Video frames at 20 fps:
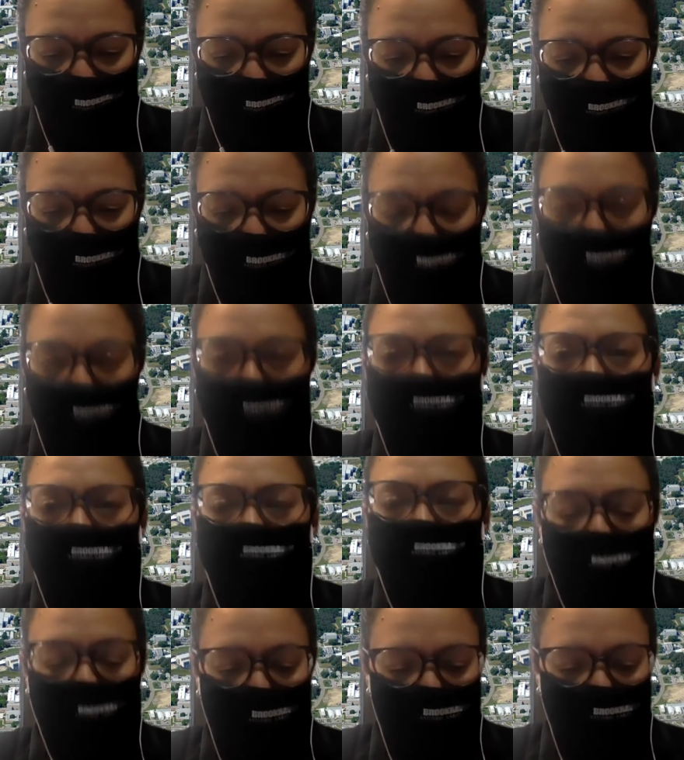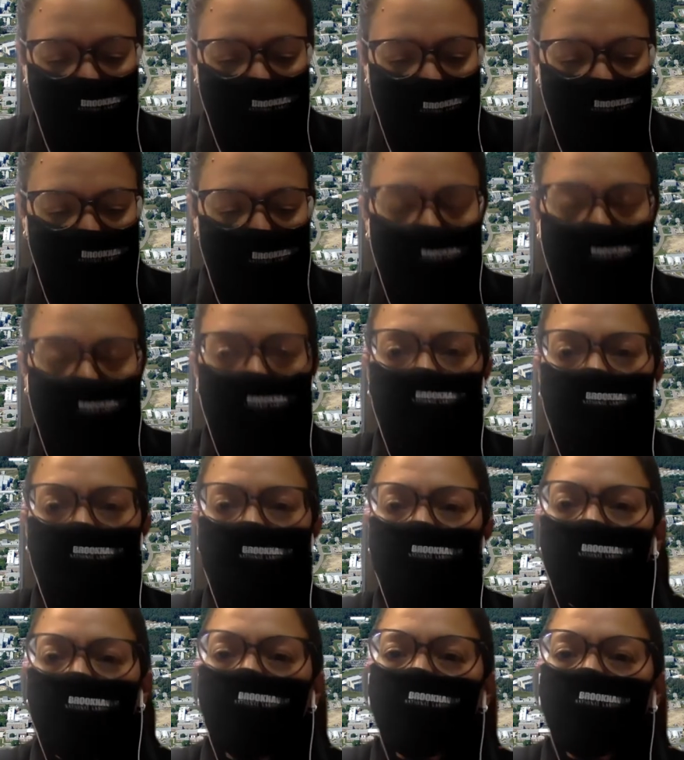and it's hosted uh, by the
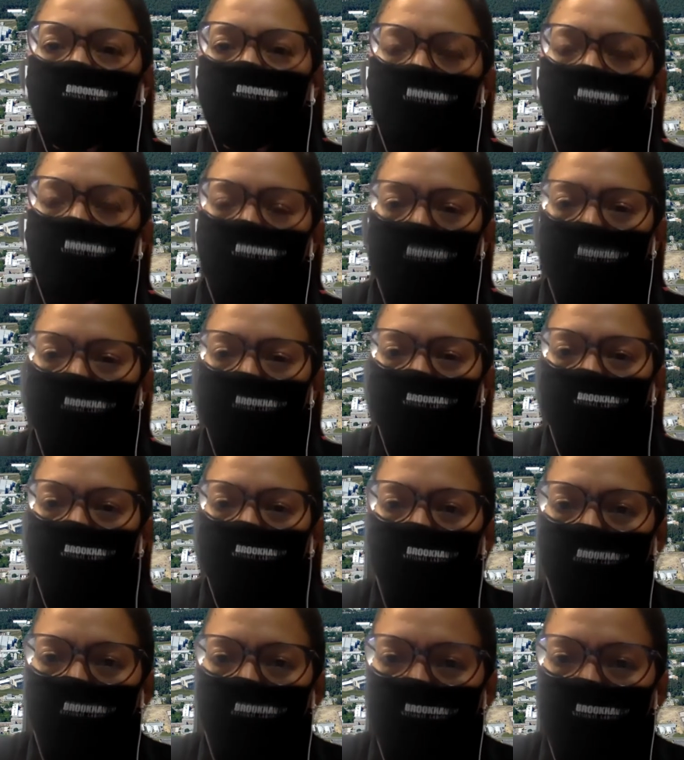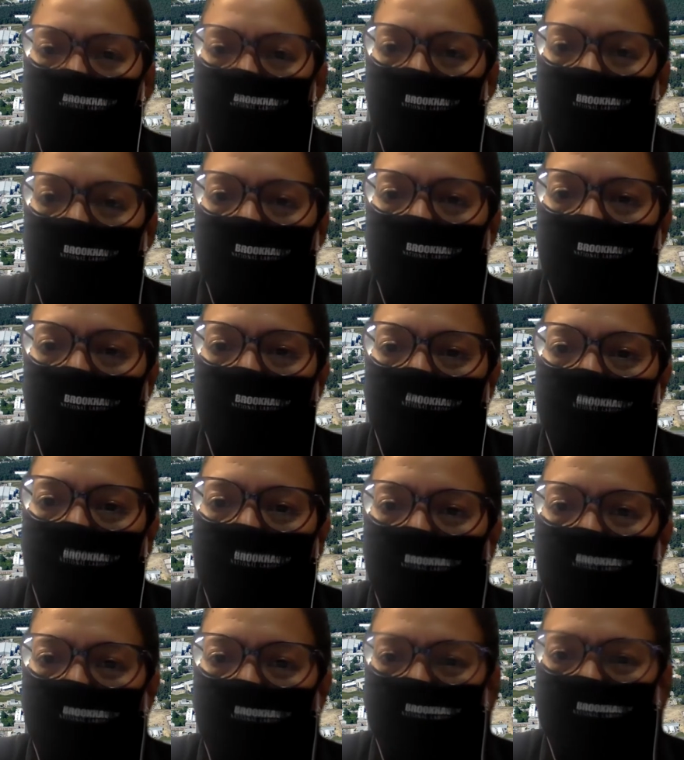Office of Educational Programs. My
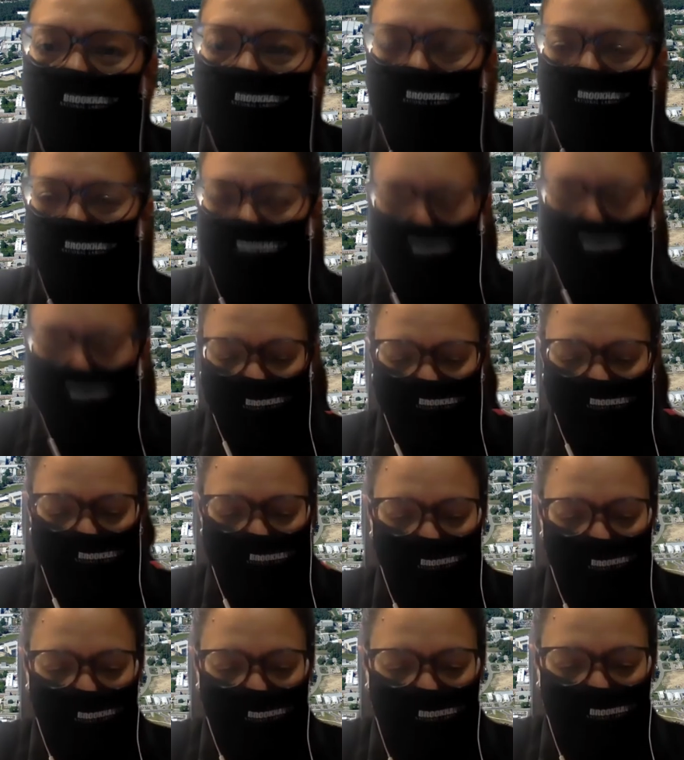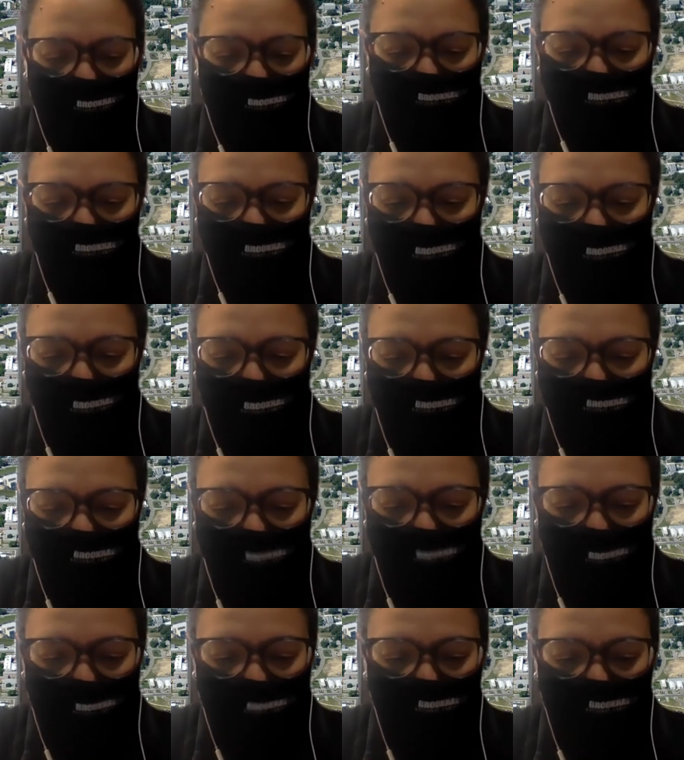name is Aleida Perez, and I'm joined
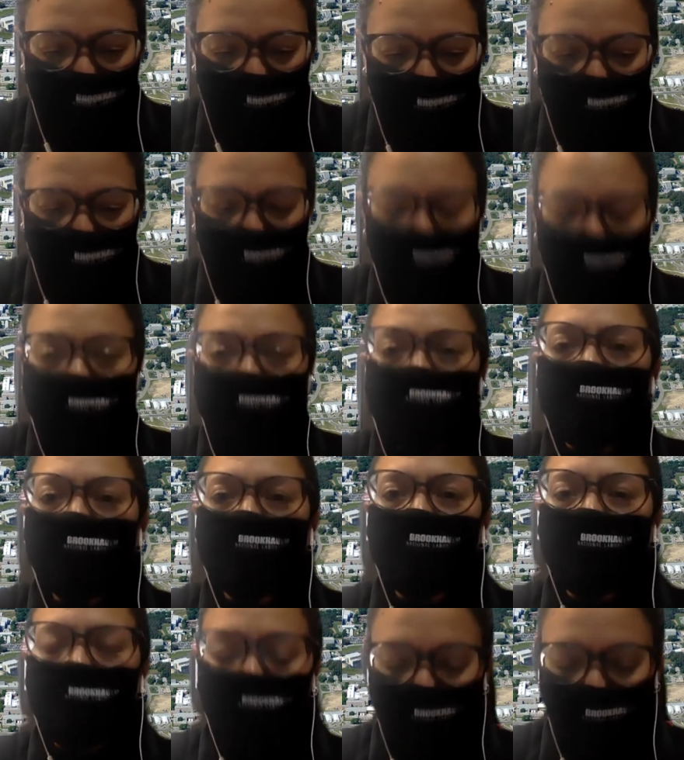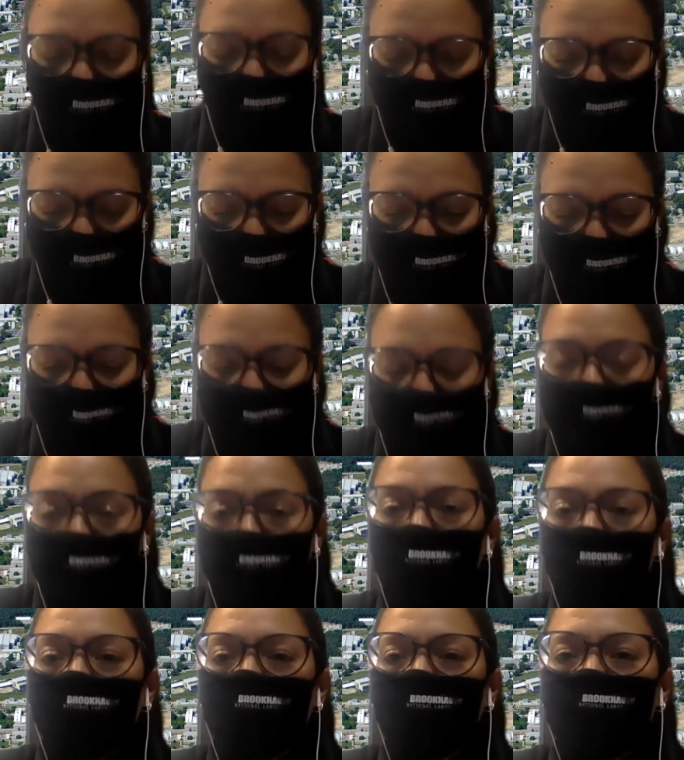by my colleague Diana Murphy,
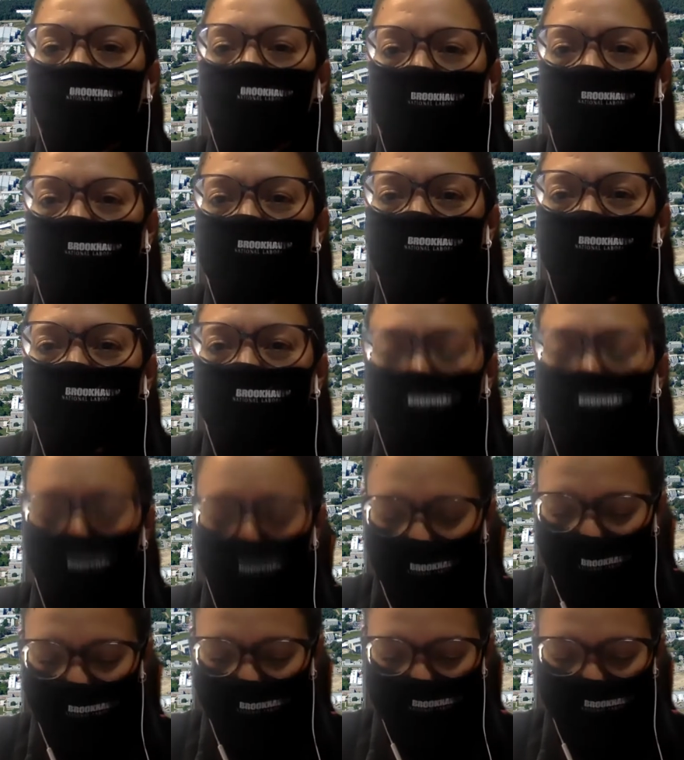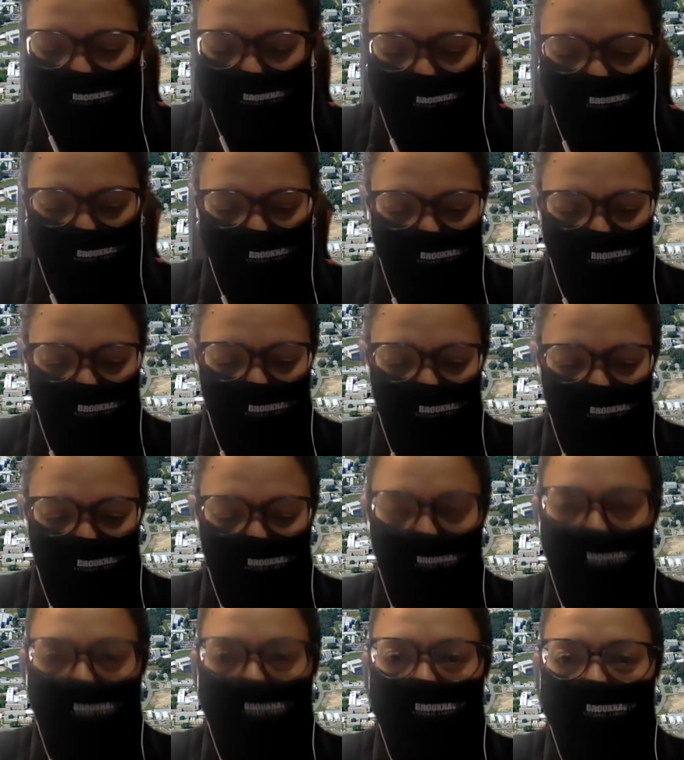who will manage the Q&A sessions for
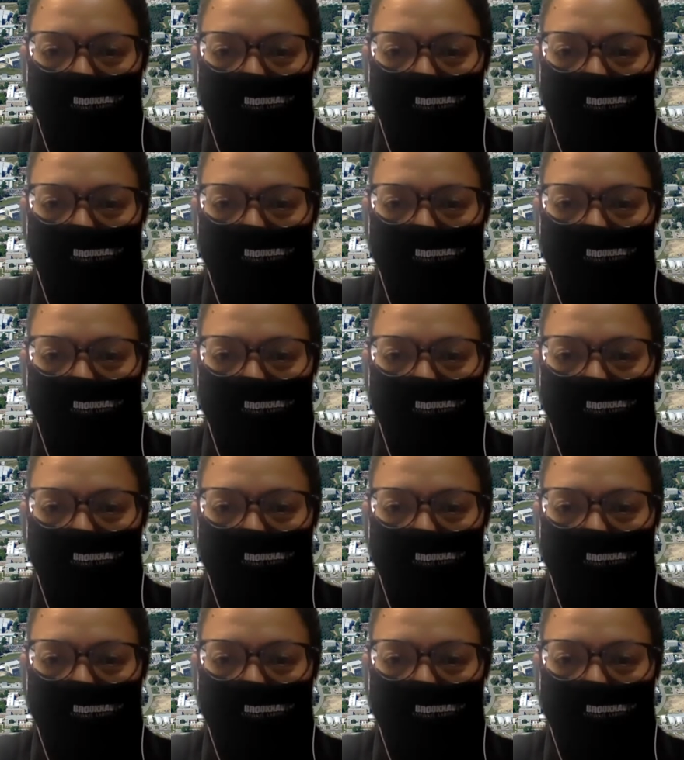today.